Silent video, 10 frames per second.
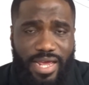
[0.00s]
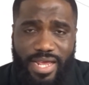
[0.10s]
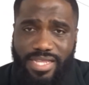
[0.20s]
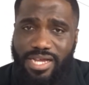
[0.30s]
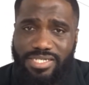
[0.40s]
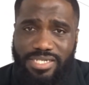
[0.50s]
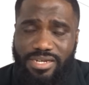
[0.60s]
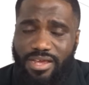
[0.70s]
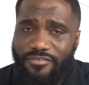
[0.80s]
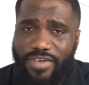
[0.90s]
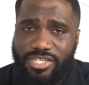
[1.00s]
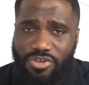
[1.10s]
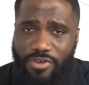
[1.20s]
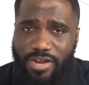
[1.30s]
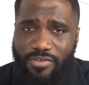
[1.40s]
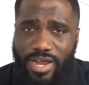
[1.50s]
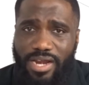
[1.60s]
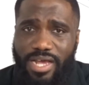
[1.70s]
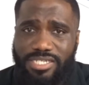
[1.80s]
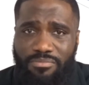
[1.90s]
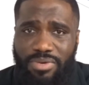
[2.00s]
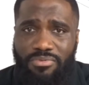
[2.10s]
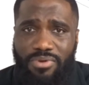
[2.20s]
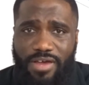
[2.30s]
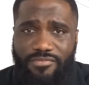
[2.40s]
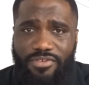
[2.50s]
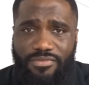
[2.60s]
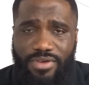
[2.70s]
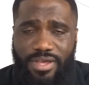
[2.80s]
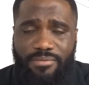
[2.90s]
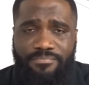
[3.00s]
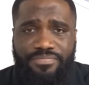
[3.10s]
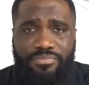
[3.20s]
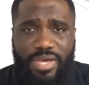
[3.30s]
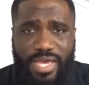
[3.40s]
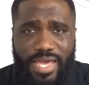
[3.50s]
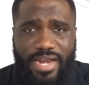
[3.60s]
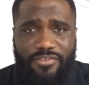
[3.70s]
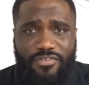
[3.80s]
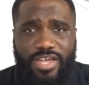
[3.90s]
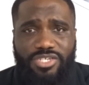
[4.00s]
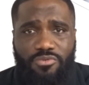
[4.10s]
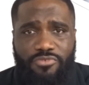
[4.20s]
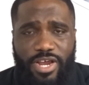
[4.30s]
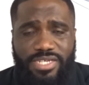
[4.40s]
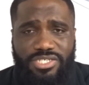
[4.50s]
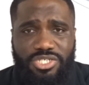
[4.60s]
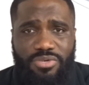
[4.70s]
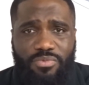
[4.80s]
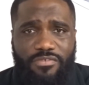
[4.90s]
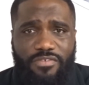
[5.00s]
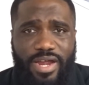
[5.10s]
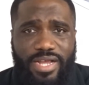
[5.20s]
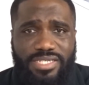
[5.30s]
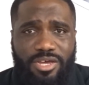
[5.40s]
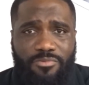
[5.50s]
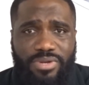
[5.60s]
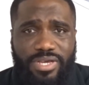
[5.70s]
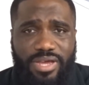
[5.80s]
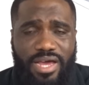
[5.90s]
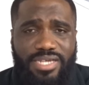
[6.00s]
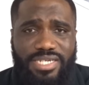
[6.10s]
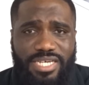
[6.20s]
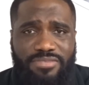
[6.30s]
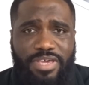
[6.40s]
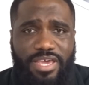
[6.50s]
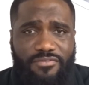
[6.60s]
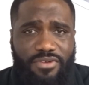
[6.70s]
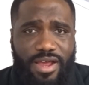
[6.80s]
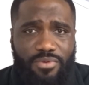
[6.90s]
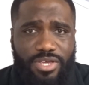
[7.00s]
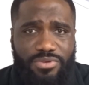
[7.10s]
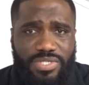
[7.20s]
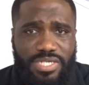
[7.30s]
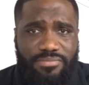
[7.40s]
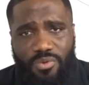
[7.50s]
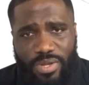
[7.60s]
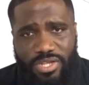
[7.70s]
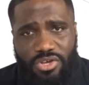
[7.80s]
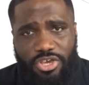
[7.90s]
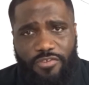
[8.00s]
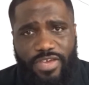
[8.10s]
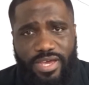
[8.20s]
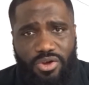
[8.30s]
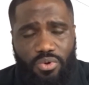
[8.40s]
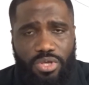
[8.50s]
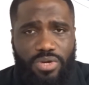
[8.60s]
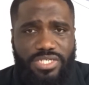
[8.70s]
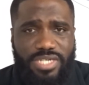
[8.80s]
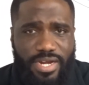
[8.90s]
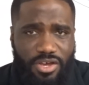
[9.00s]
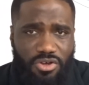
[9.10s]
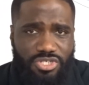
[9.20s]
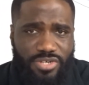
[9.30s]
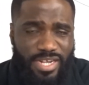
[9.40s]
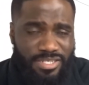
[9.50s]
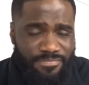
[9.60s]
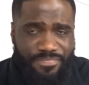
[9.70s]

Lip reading: It doesn't affect your credit rating like some people have you think, but it can affect your relationship with a finance company. So let's be careful in how we use it. When you got your vehicle, you would have signed a contract.